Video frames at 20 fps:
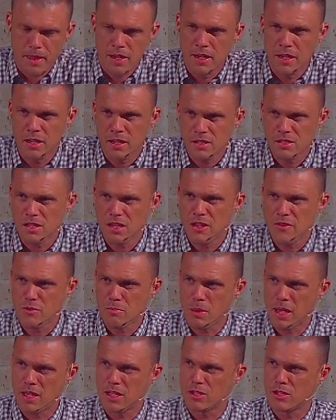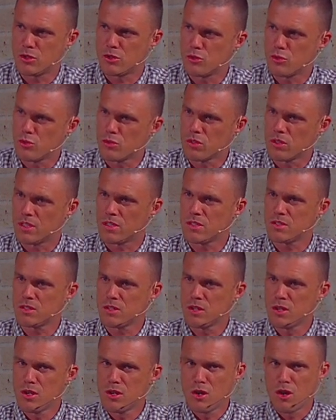He doesn't even make a to-do
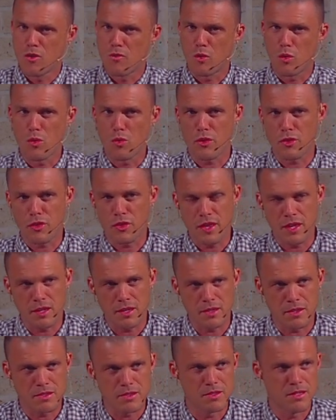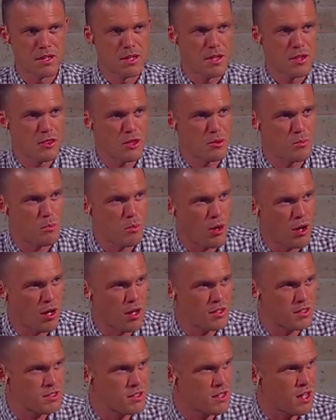list of all the things that
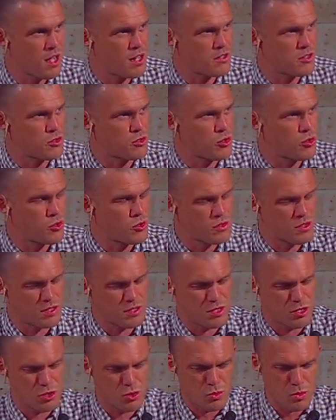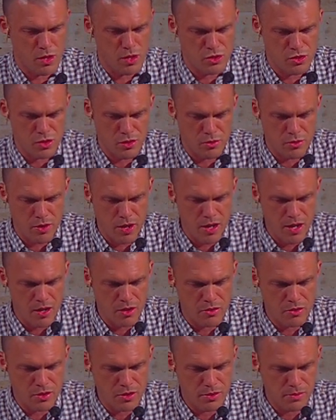might start to turn this situation
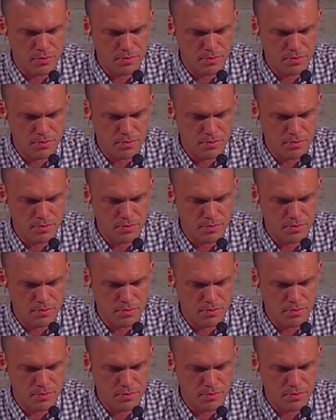around.